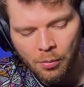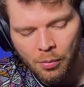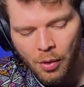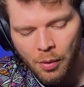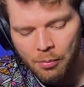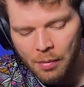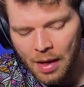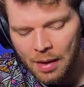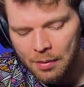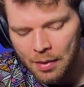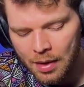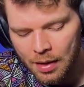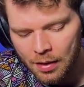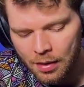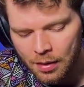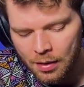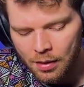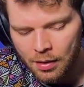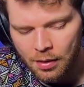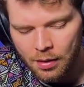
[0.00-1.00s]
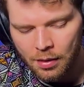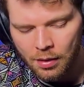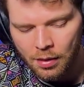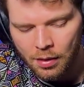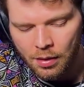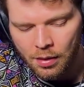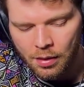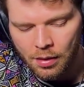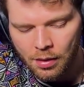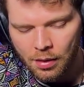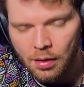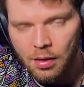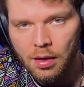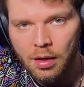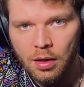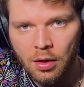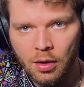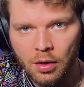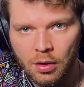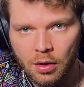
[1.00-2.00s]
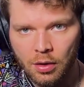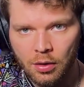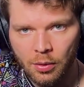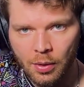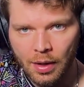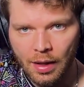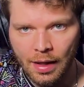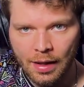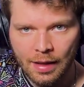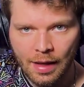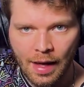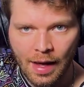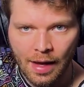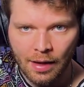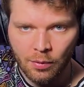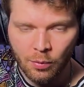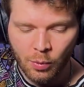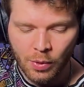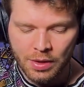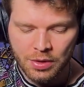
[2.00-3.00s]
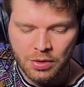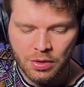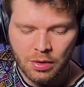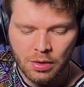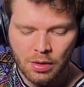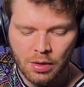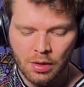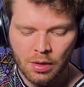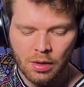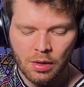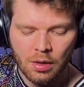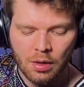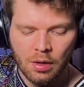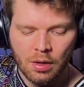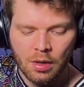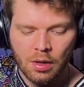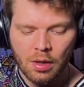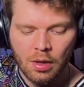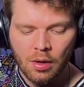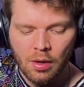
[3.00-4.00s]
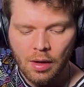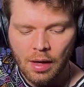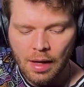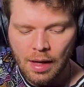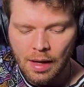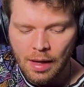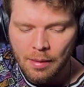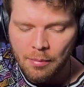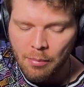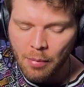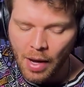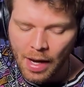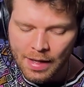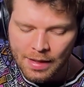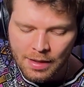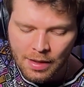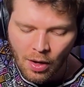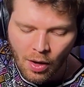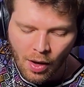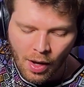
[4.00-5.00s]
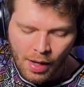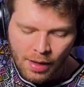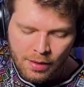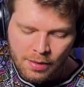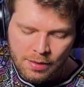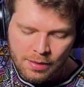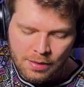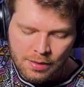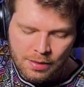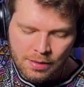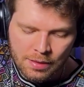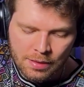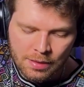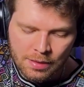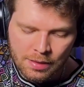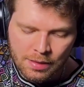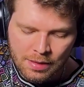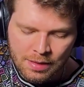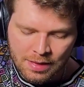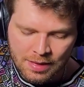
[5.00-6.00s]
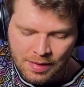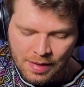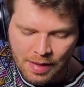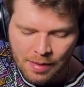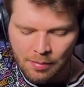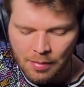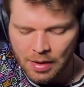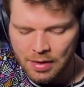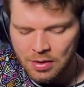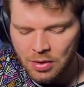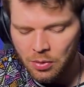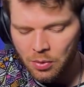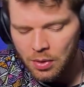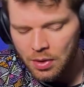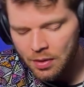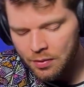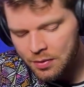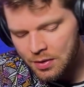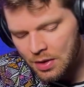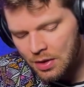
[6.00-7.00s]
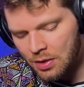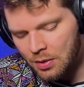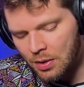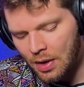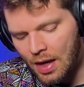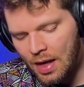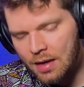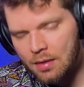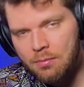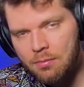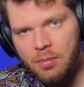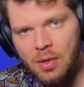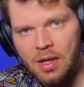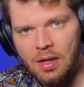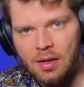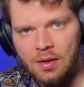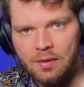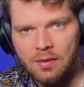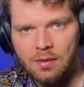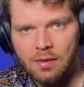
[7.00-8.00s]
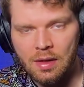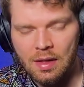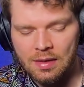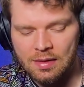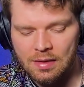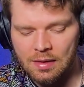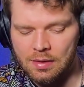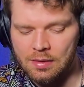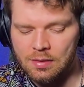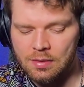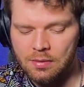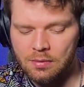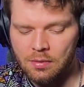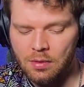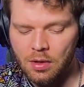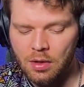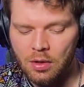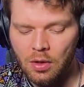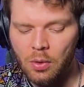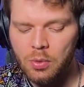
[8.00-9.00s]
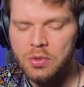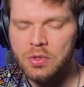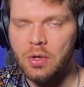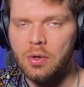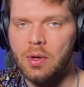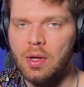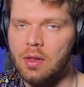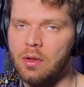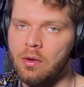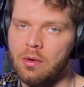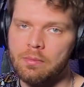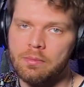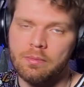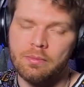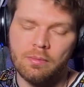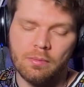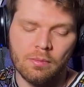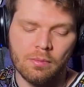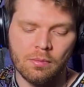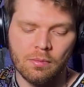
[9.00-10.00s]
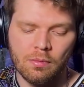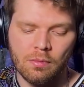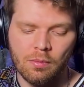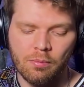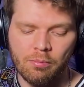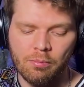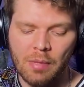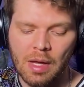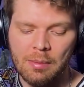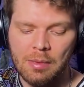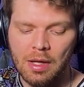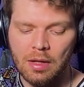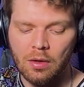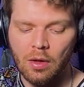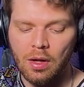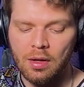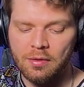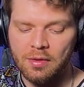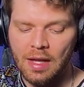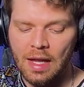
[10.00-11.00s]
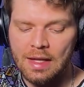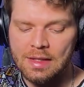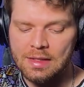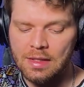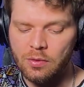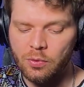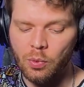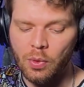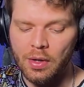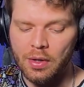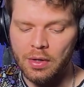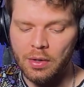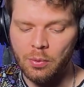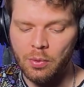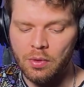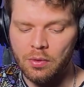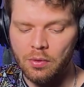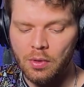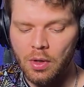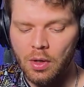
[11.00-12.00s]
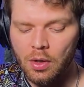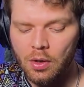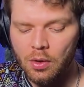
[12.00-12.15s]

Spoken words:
But maybe you could do it like that, which it might not seem intuitive to do that because this is closer, and there may be a lot of cases where you would